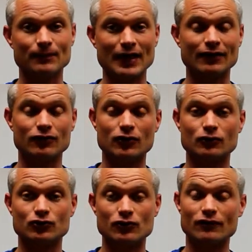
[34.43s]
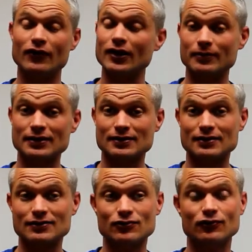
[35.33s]
agricultural environments
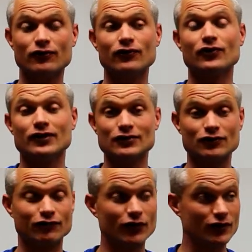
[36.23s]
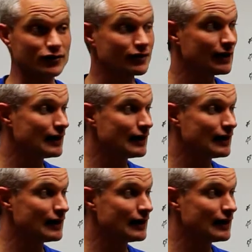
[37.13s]
is to revert into forest.